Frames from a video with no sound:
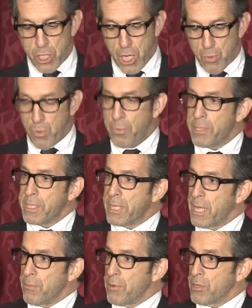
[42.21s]
chairwoman,
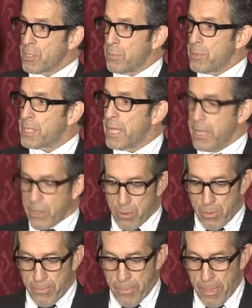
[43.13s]
Dame Elizabeth Taylor,